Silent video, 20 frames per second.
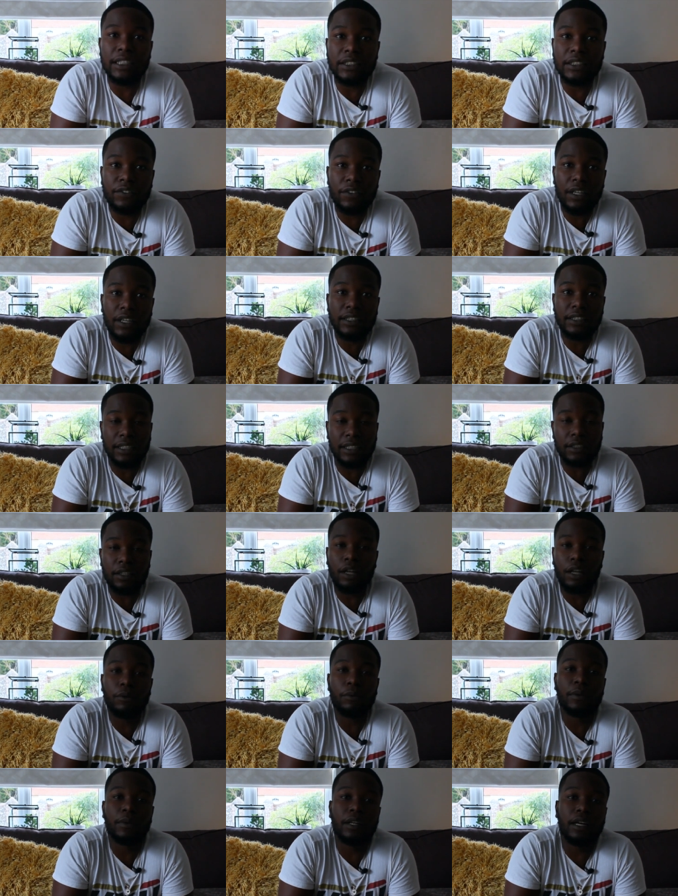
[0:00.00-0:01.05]
things first, I
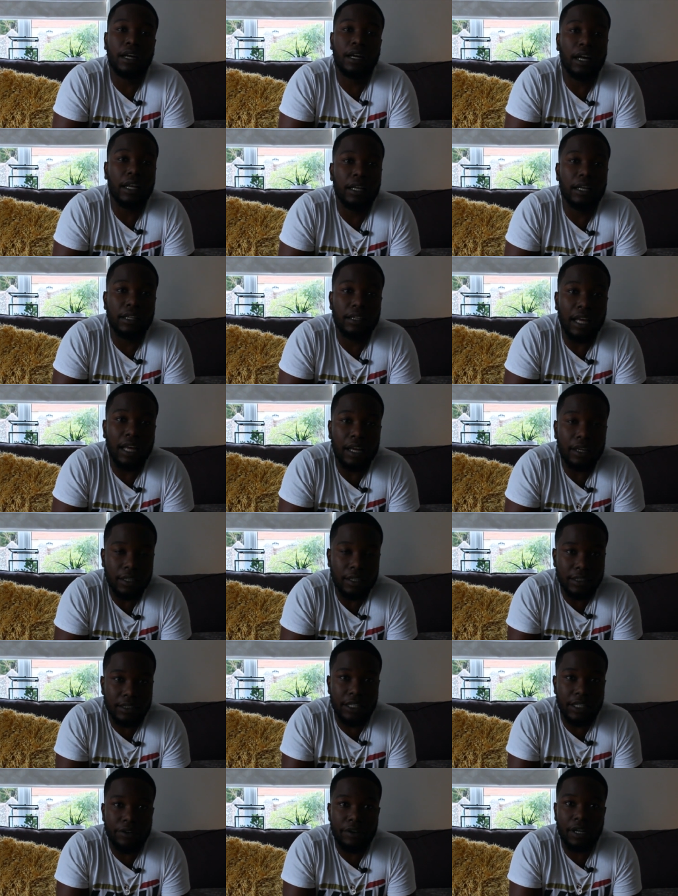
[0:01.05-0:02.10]
started with the colour, that
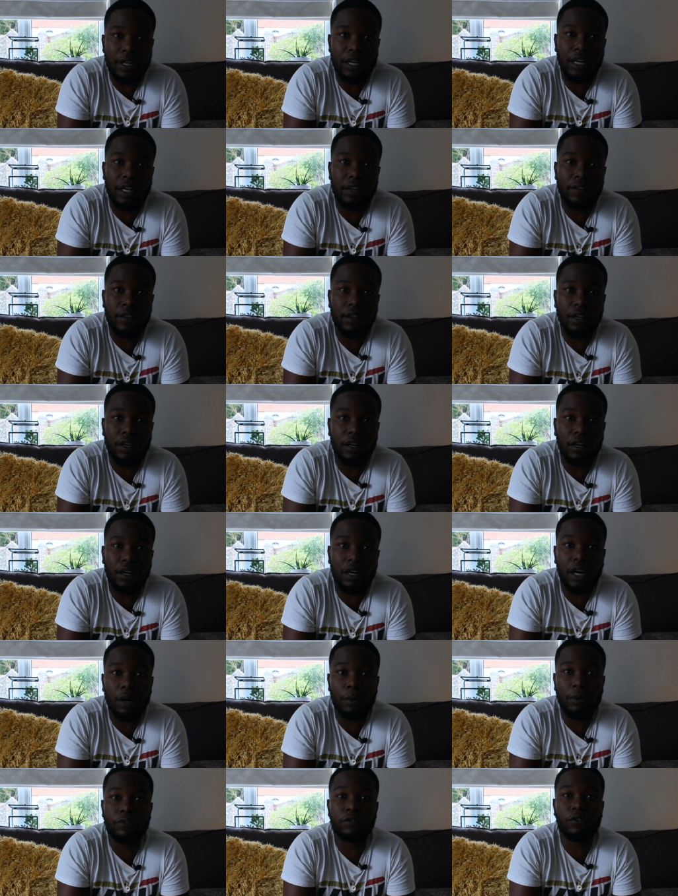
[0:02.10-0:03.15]
exterior colour of the car.
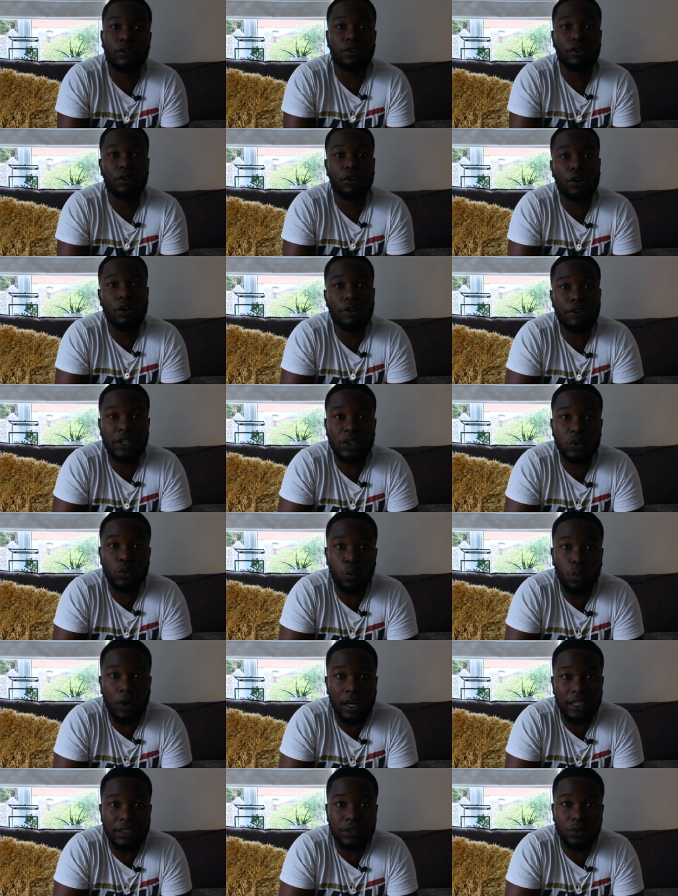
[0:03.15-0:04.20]
I went for an Oryx
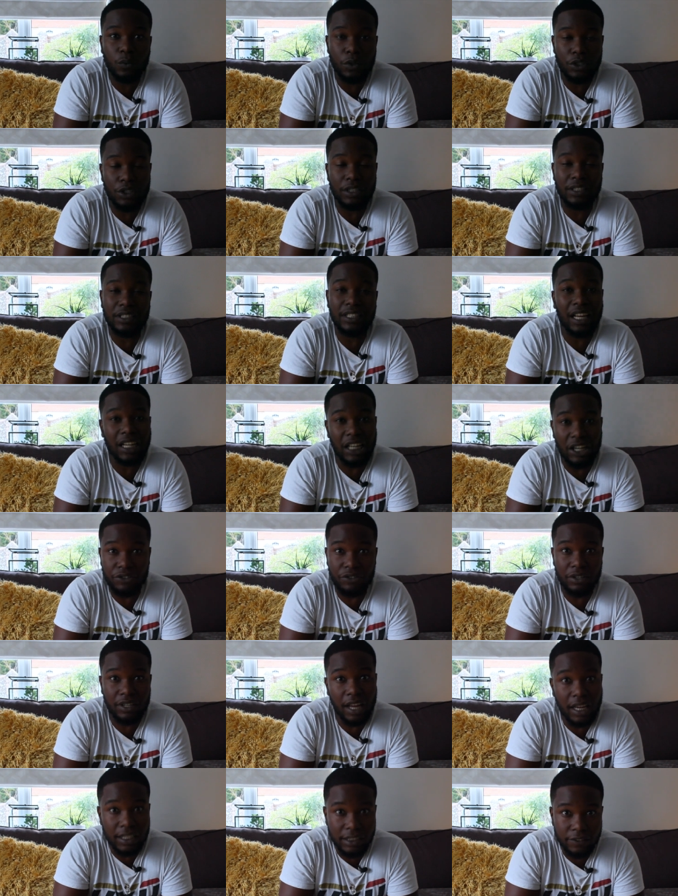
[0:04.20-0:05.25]
White, which is
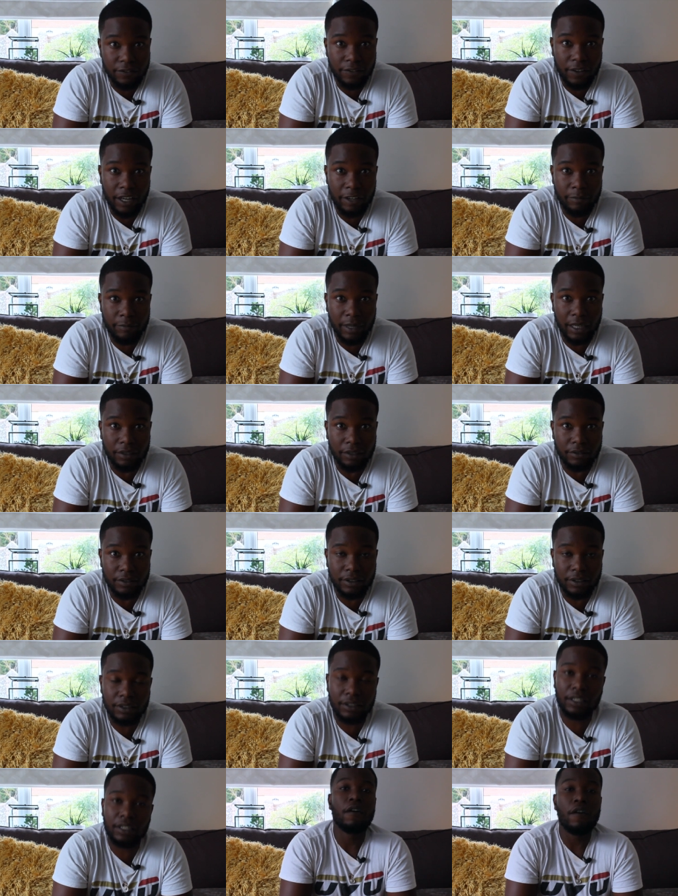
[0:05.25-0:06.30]

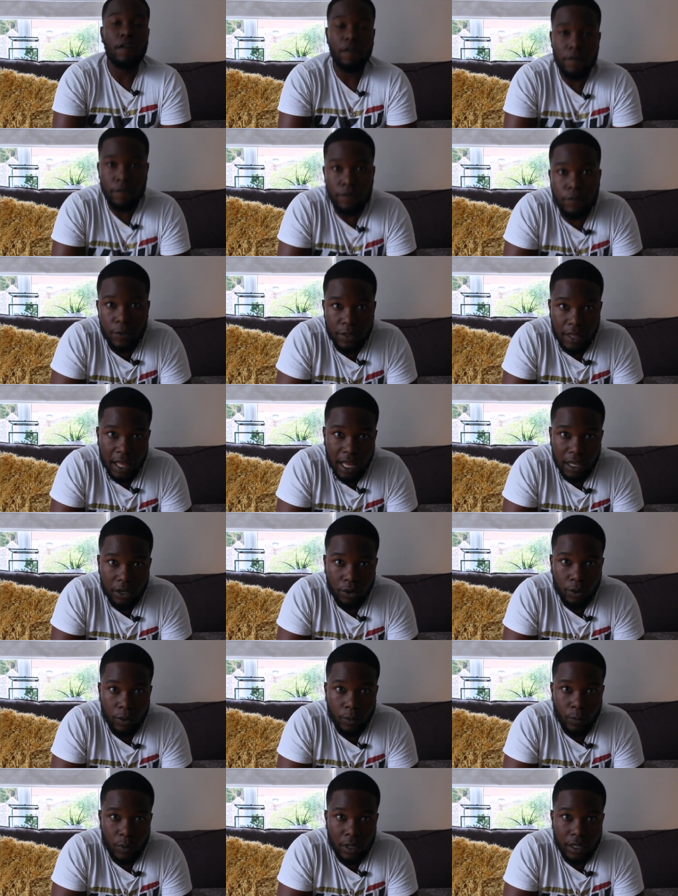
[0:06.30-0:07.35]
£995. For the
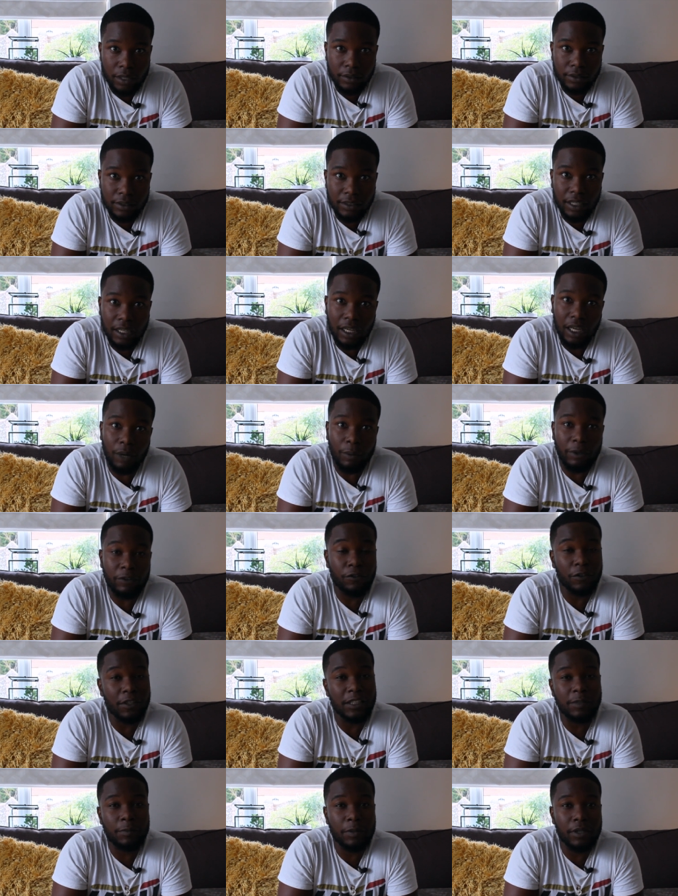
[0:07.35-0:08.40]
alloy wheels, I went for
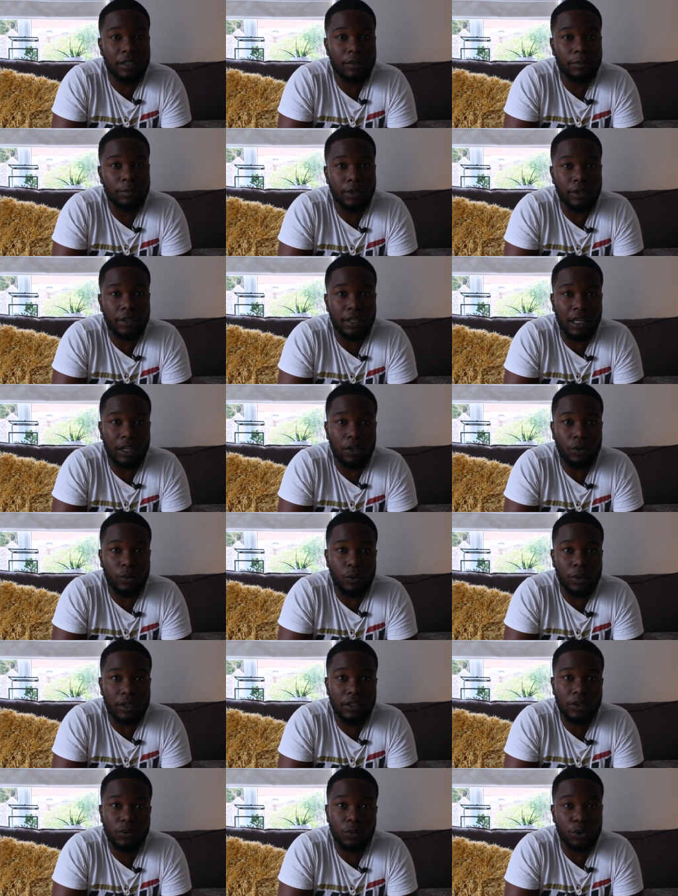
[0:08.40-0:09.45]
the Spielberg alloy
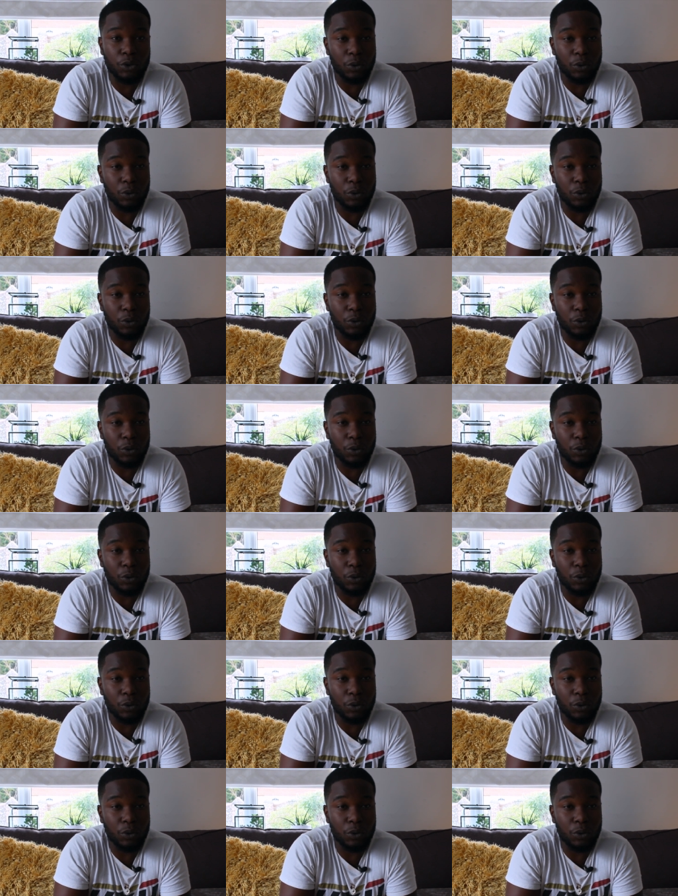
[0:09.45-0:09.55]
wheels,